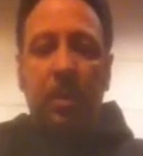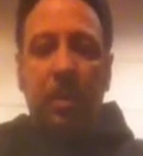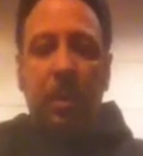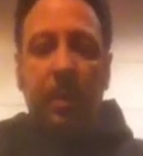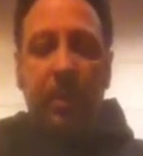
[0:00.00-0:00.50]

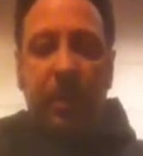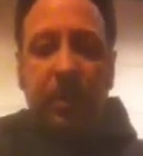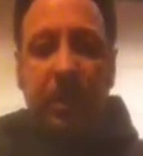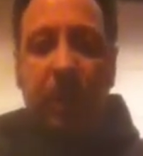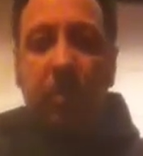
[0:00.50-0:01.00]
The
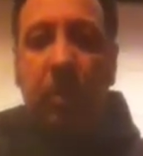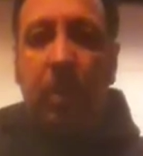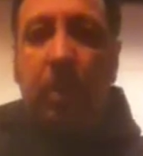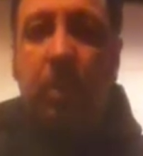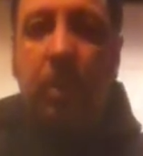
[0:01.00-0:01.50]
next thing you want
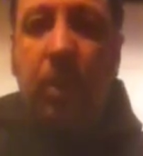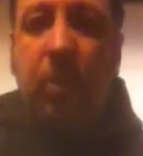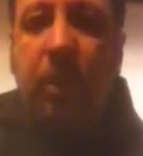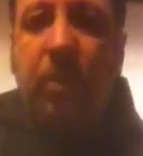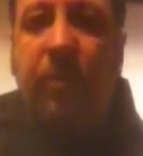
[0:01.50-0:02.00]
to do,
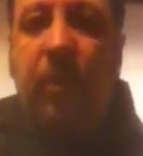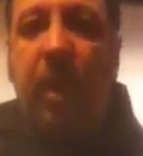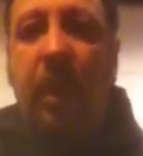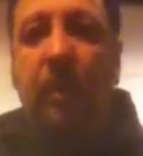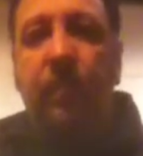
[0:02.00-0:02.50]
adjust it for
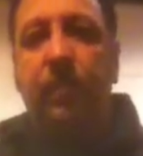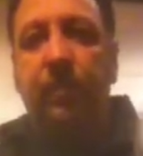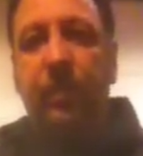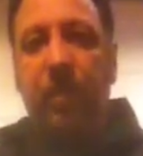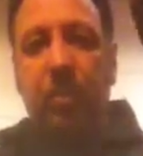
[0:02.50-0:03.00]
height.
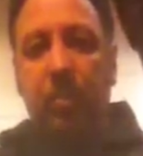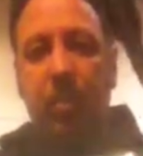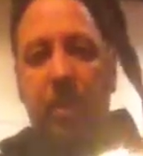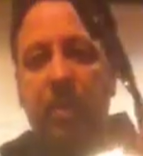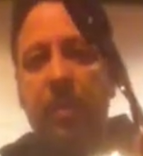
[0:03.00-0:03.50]
It's the
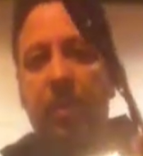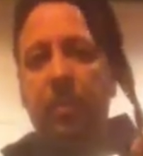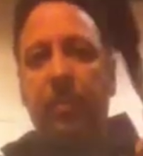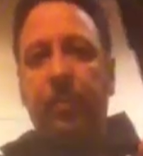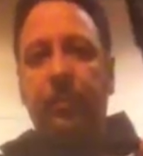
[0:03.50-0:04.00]
one in the
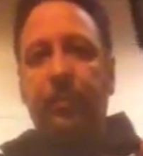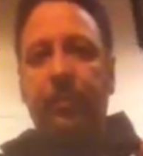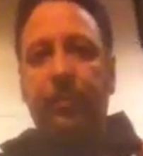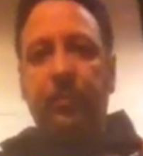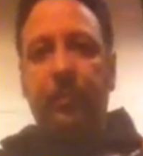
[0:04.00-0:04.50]
middle.
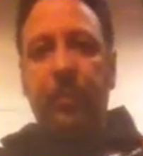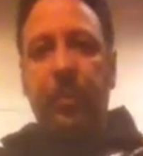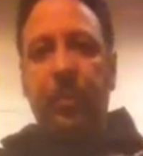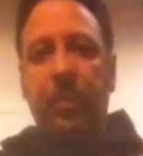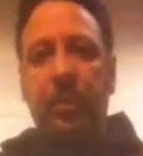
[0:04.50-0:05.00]

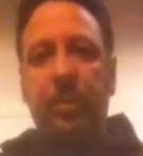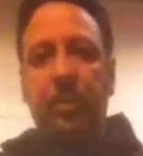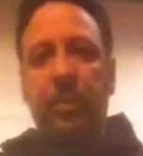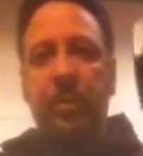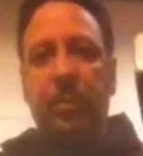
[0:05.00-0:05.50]
So you can do
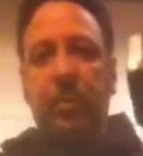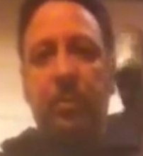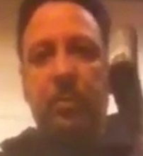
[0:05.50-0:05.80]
this.